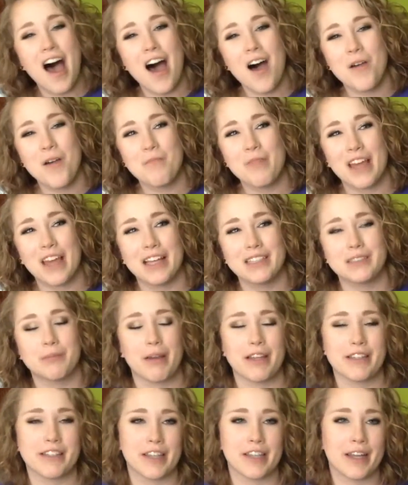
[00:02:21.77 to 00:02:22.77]
um, because
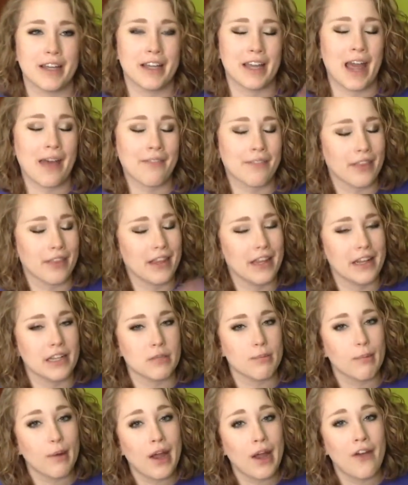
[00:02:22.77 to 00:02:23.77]
basically half the lid is
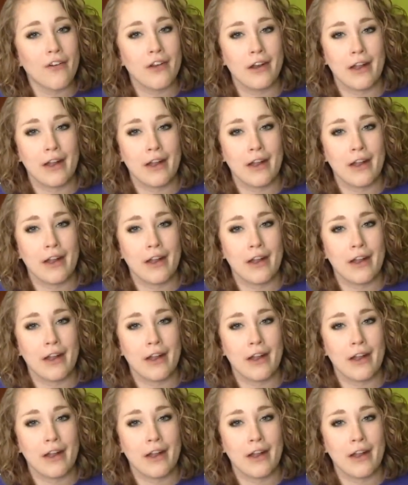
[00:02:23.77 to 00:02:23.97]
brown